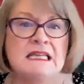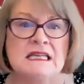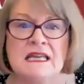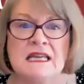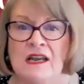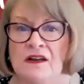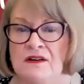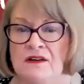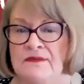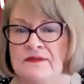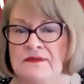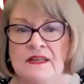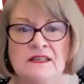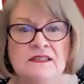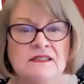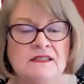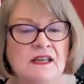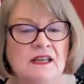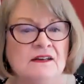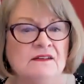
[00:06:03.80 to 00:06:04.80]
care of
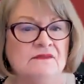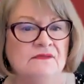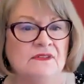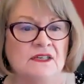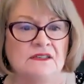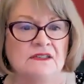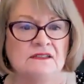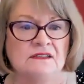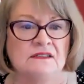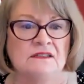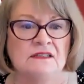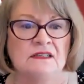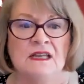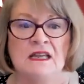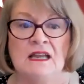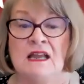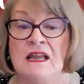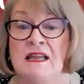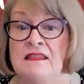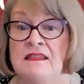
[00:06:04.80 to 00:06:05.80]
things and fix it.
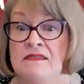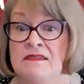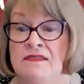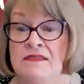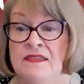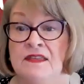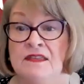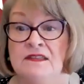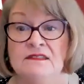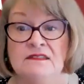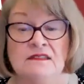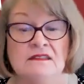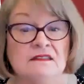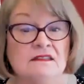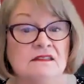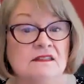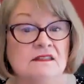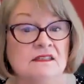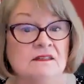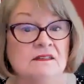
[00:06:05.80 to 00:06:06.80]
This
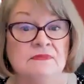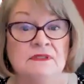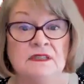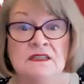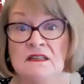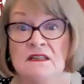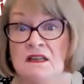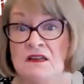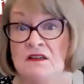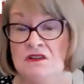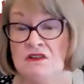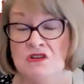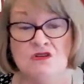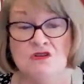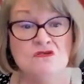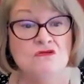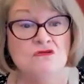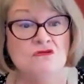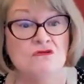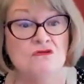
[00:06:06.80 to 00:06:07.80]
is something
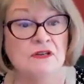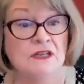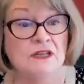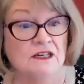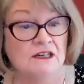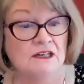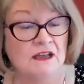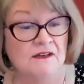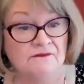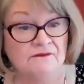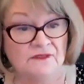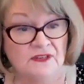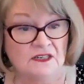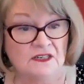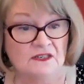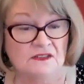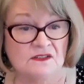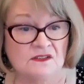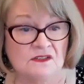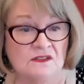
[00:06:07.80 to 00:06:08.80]
you cannot
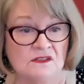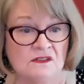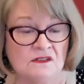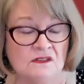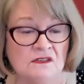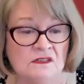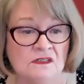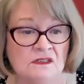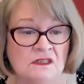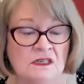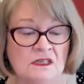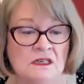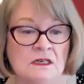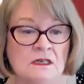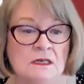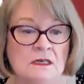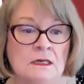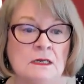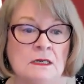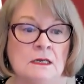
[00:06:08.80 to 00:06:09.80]
fix.
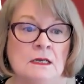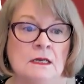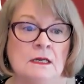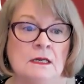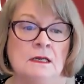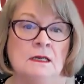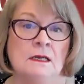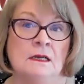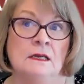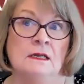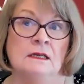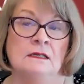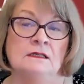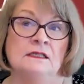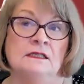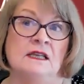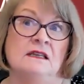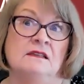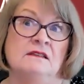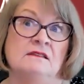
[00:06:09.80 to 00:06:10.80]

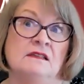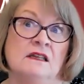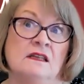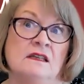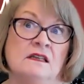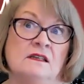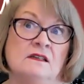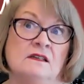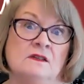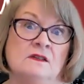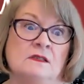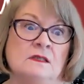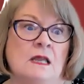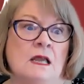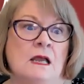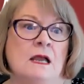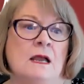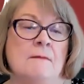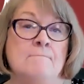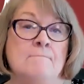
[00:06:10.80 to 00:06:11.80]
Second thing is
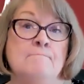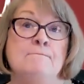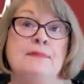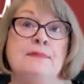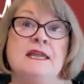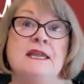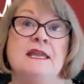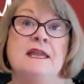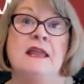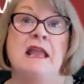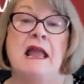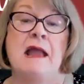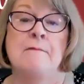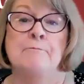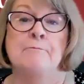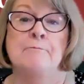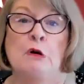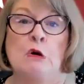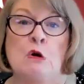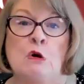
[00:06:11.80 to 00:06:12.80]
be
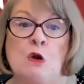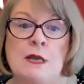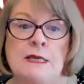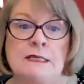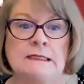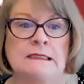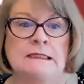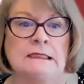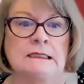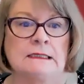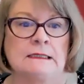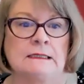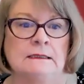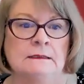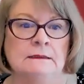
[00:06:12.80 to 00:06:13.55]
present.